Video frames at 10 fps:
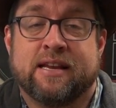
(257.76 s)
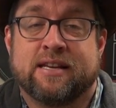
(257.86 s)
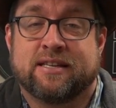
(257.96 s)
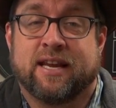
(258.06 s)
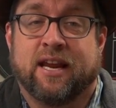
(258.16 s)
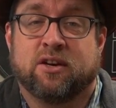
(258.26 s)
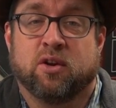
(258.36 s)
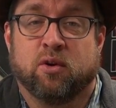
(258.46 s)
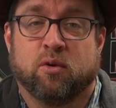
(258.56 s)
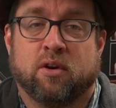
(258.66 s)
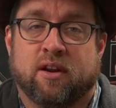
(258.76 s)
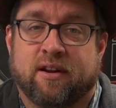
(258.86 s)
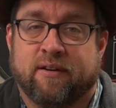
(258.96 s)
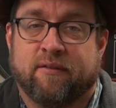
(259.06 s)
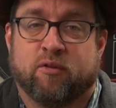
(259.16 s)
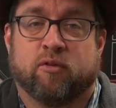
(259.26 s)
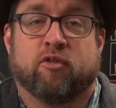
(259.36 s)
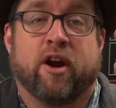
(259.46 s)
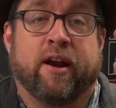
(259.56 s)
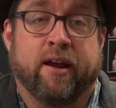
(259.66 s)
stay tuned for
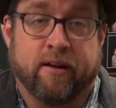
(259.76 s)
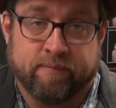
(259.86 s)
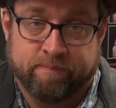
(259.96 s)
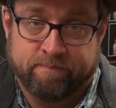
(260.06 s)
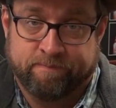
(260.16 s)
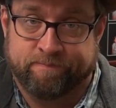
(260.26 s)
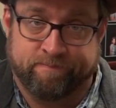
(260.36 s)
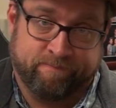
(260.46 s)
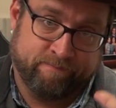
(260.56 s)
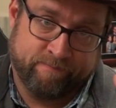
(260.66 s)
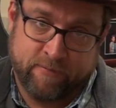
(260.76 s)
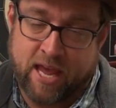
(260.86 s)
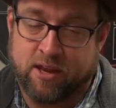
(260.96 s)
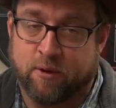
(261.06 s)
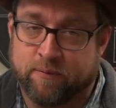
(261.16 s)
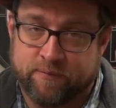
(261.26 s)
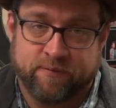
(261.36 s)
Friday. Thank you.